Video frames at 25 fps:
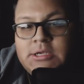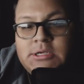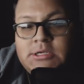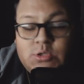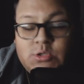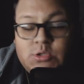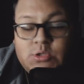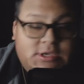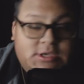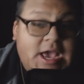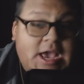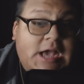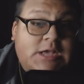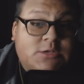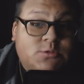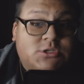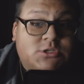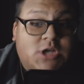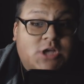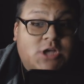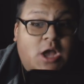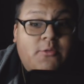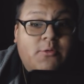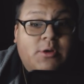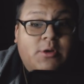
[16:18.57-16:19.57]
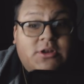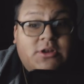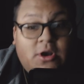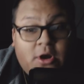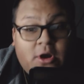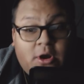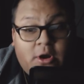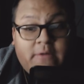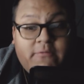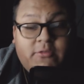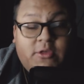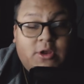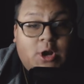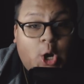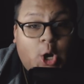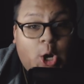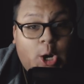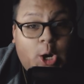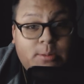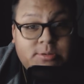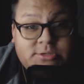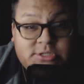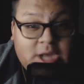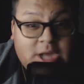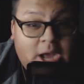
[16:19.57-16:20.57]
So yes, we saw the return of the
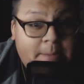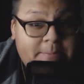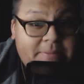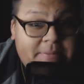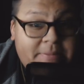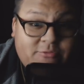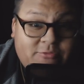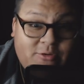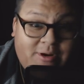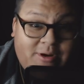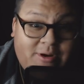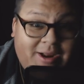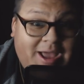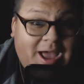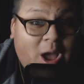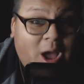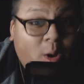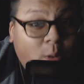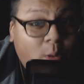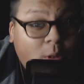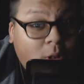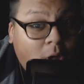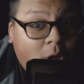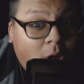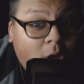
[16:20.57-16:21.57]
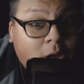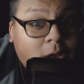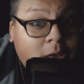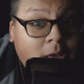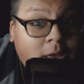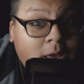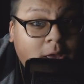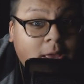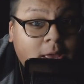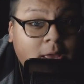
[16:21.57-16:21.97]
curb stomp after how long?